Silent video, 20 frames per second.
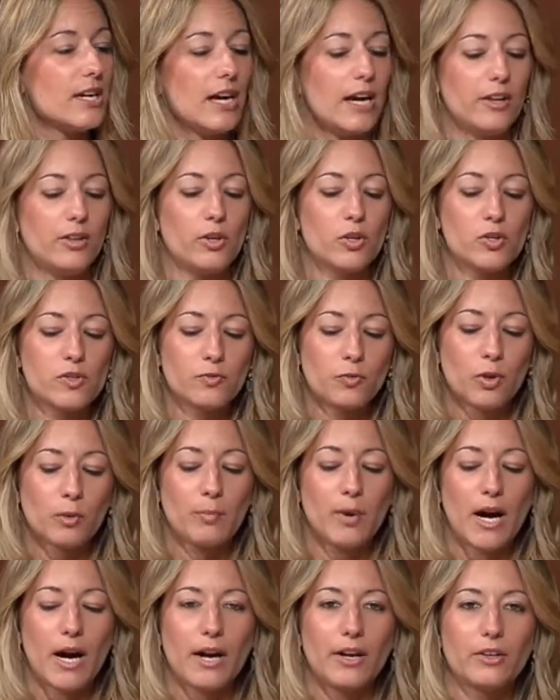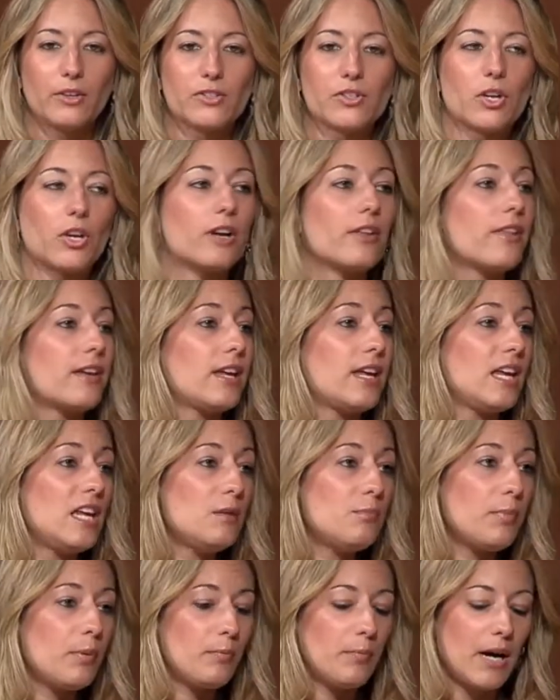and those 4 piles are the
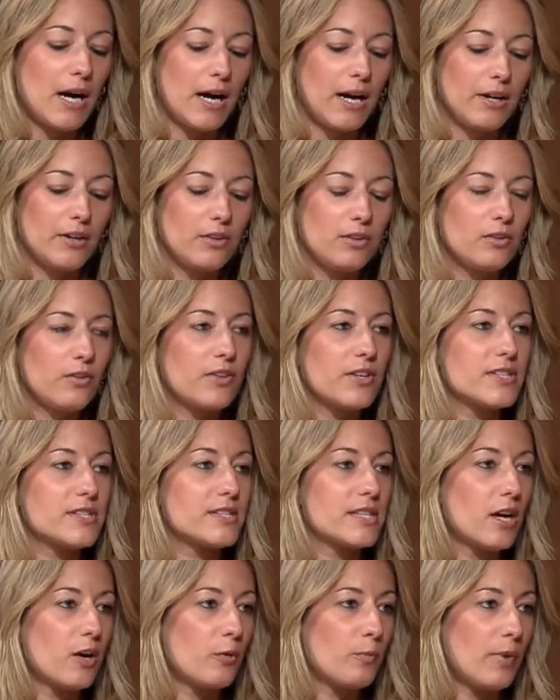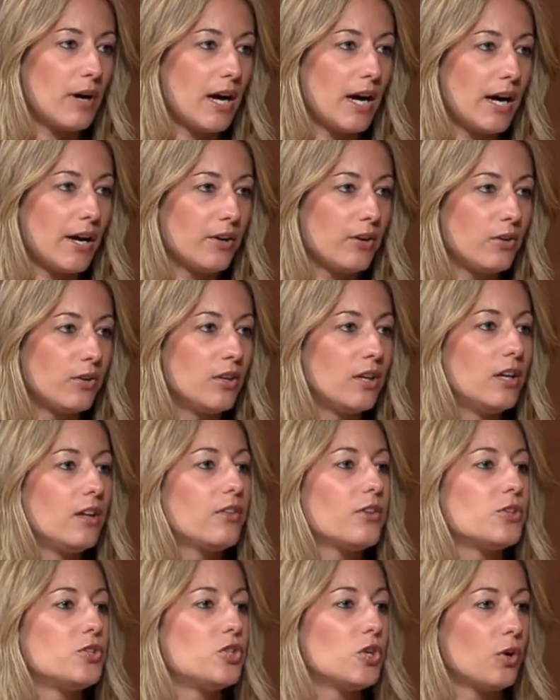keep pile, the sell pile,
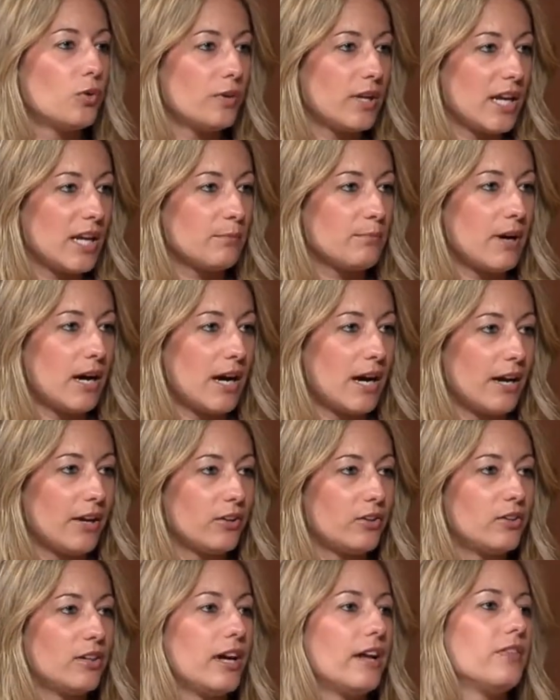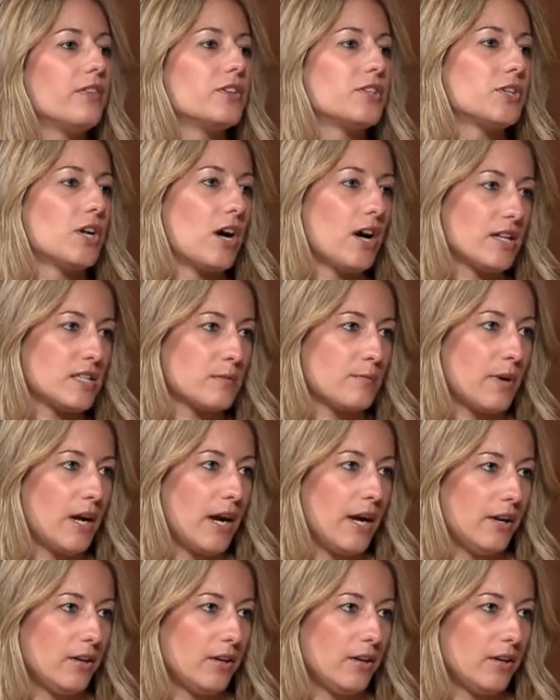the donate pile, and the toss pile.